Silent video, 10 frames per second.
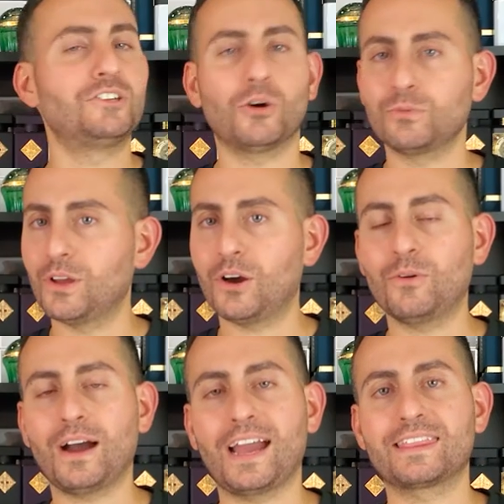I don't
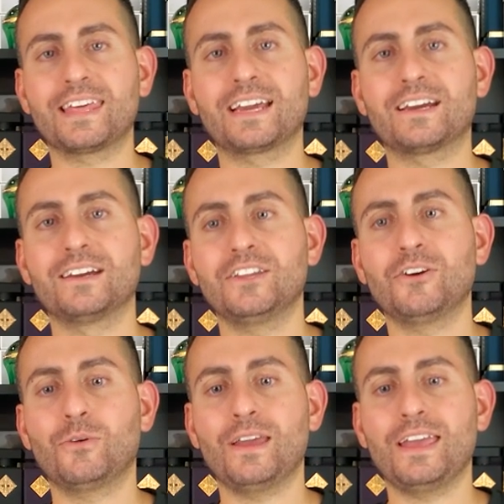know. I think, you
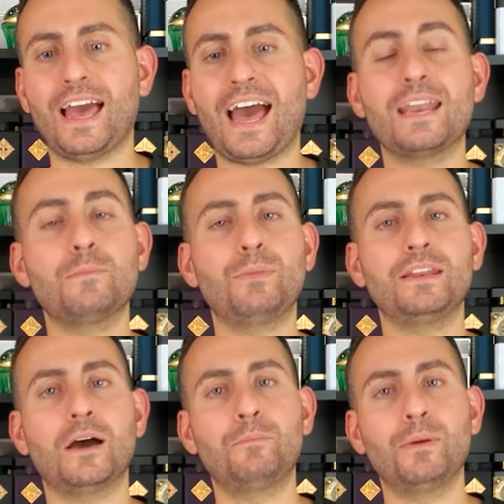know, had it
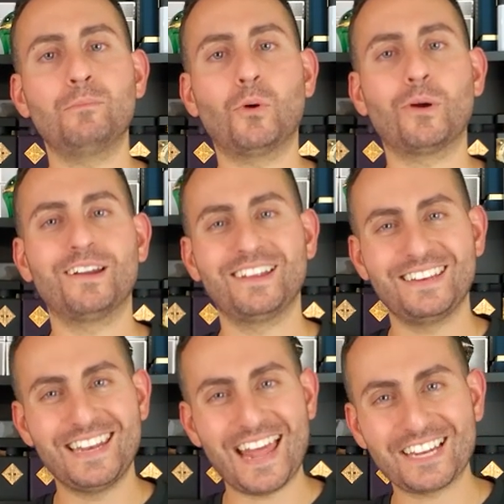been a bit more
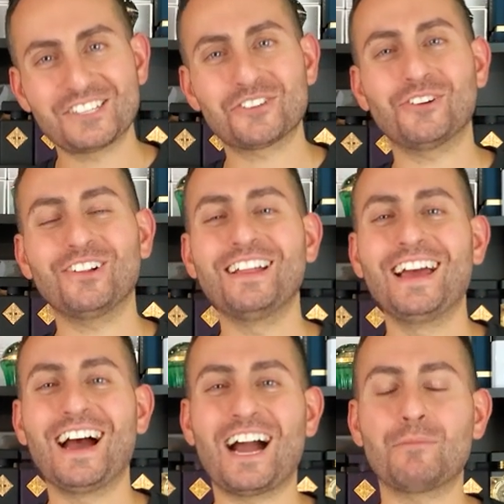natural,
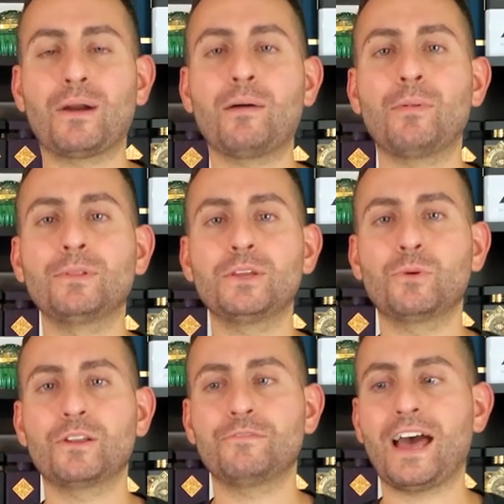I probably
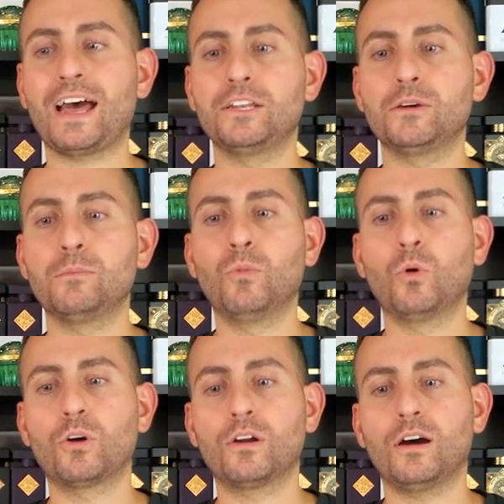would have had
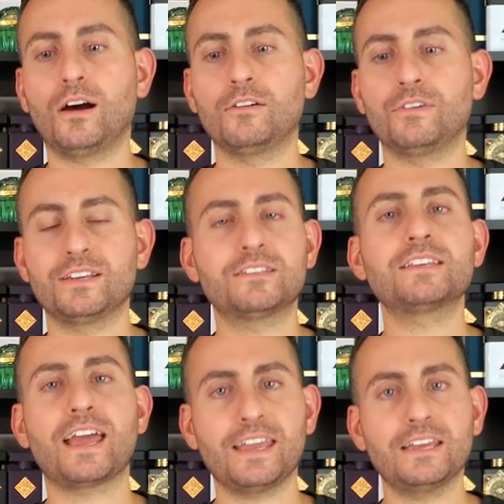more of a
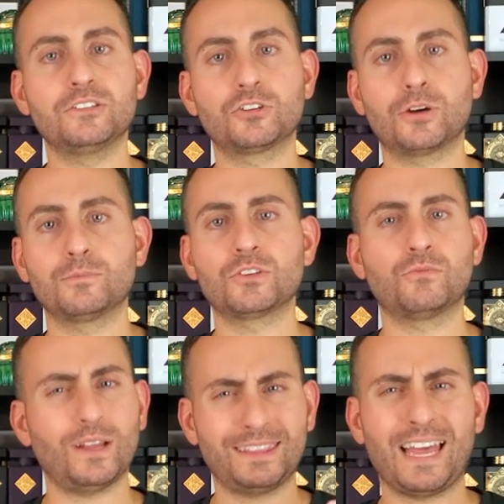say in terms
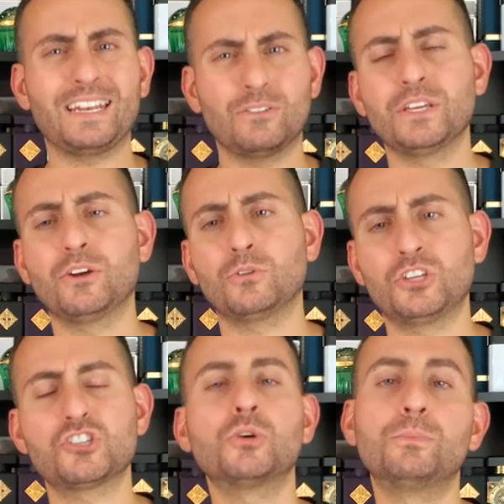of what that, you know,
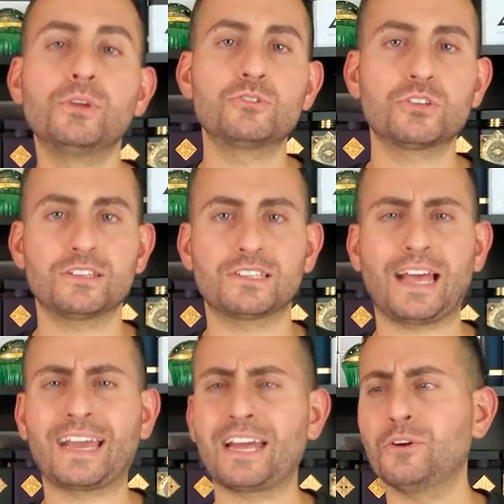distribution is
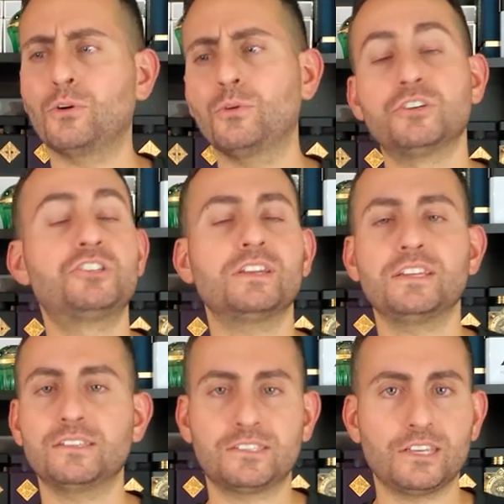like. I know
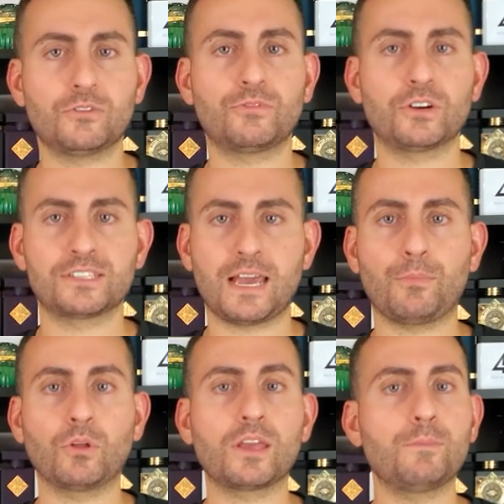Virginian cedar, for
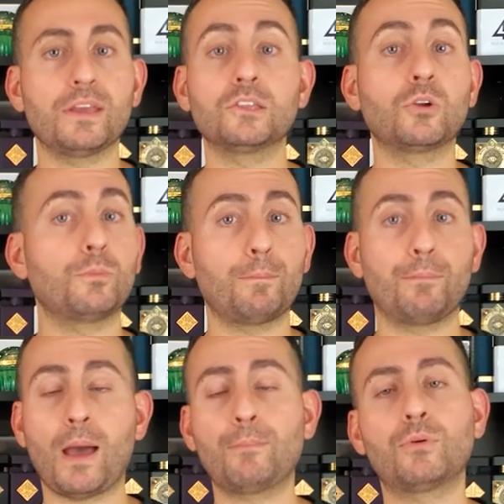example, can be a little bit
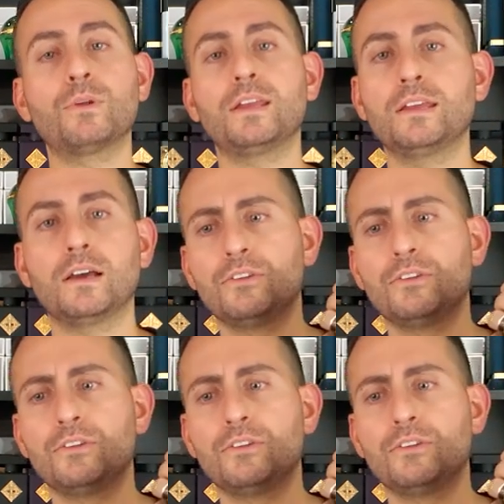peppery.